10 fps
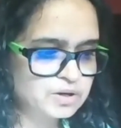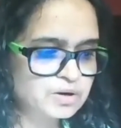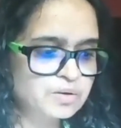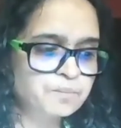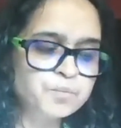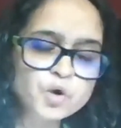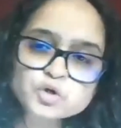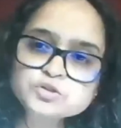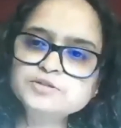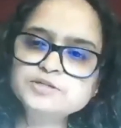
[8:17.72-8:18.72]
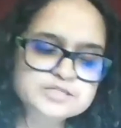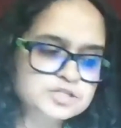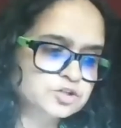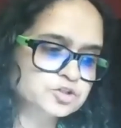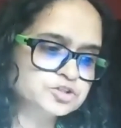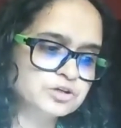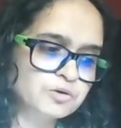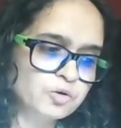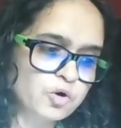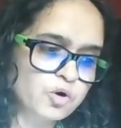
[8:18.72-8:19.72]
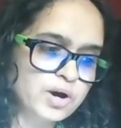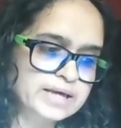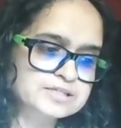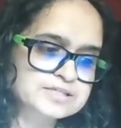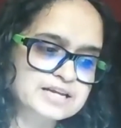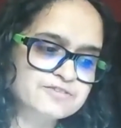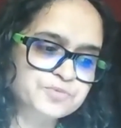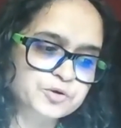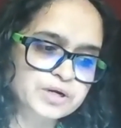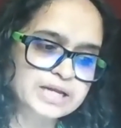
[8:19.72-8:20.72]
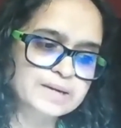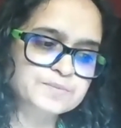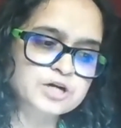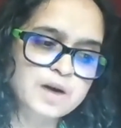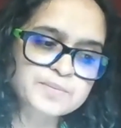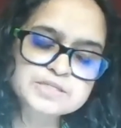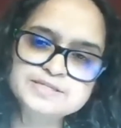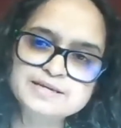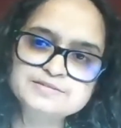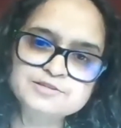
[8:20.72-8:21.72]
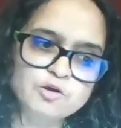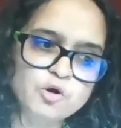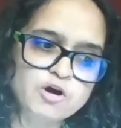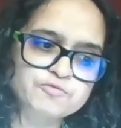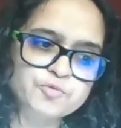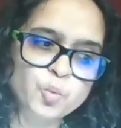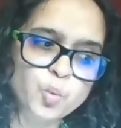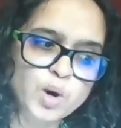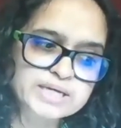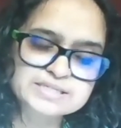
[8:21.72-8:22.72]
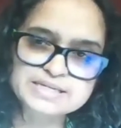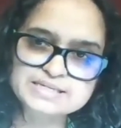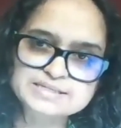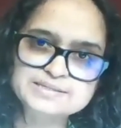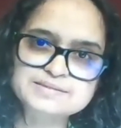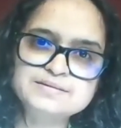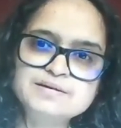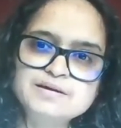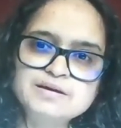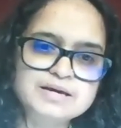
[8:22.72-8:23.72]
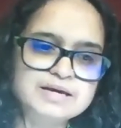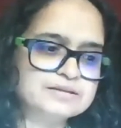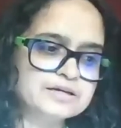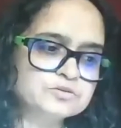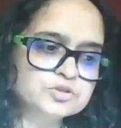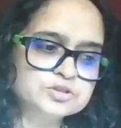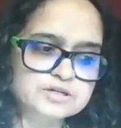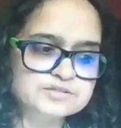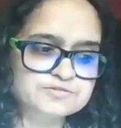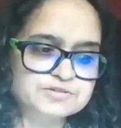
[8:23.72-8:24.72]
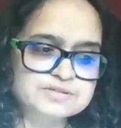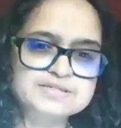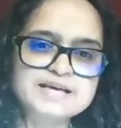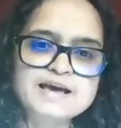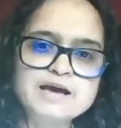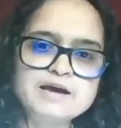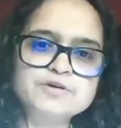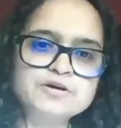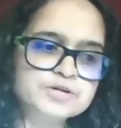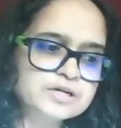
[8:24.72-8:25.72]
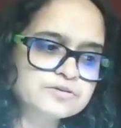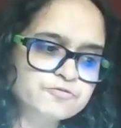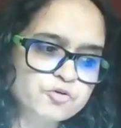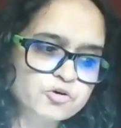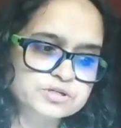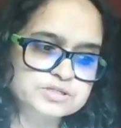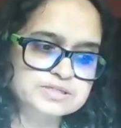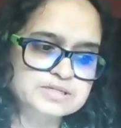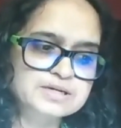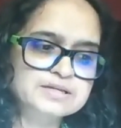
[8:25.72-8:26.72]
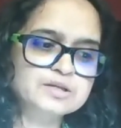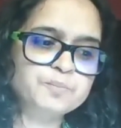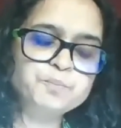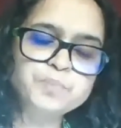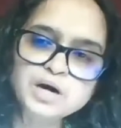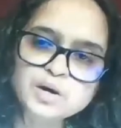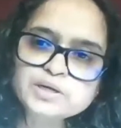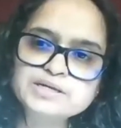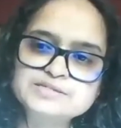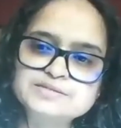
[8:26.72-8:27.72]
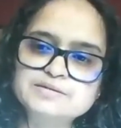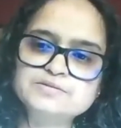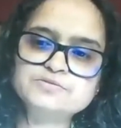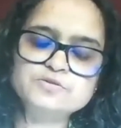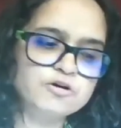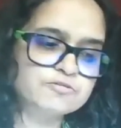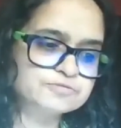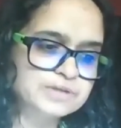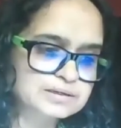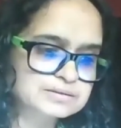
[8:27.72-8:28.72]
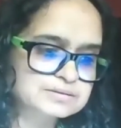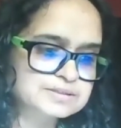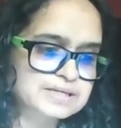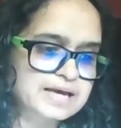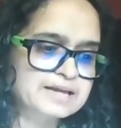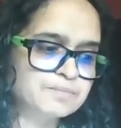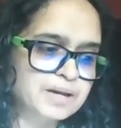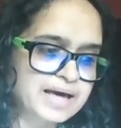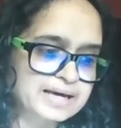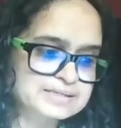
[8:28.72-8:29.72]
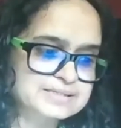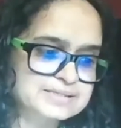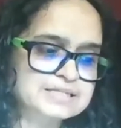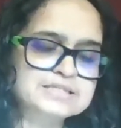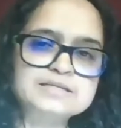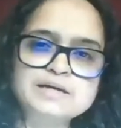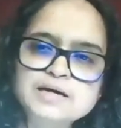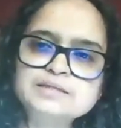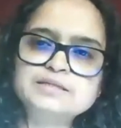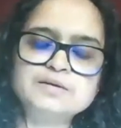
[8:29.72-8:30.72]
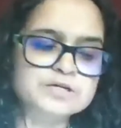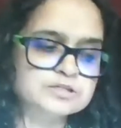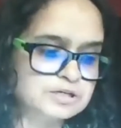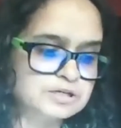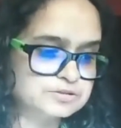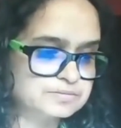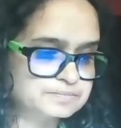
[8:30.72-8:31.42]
Both institutional law and the self-proclaimed common sense law of whiteness and Hindu Shastras have reinforced the powerlessness of Dalits and Blacks and denied them education.